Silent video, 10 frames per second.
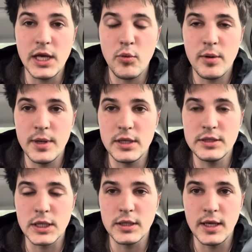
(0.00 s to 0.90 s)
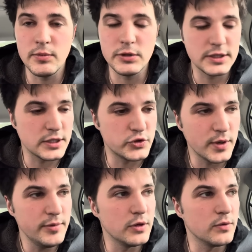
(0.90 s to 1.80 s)
I would have been able to
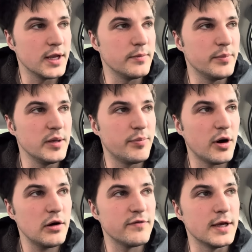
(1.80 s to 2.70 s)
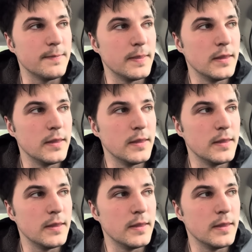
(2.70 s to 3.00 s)
contribute and be part of it.